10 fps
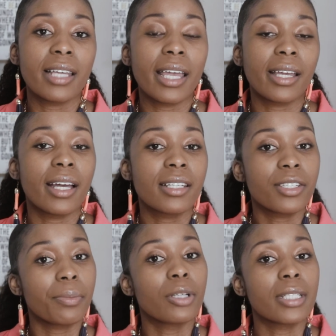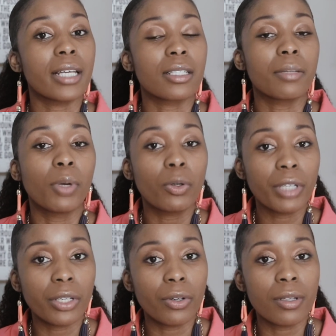say customer
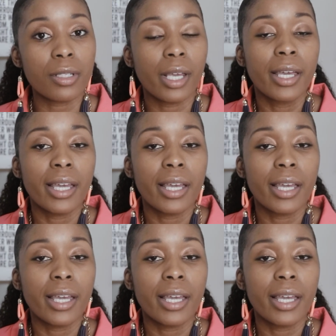testimonials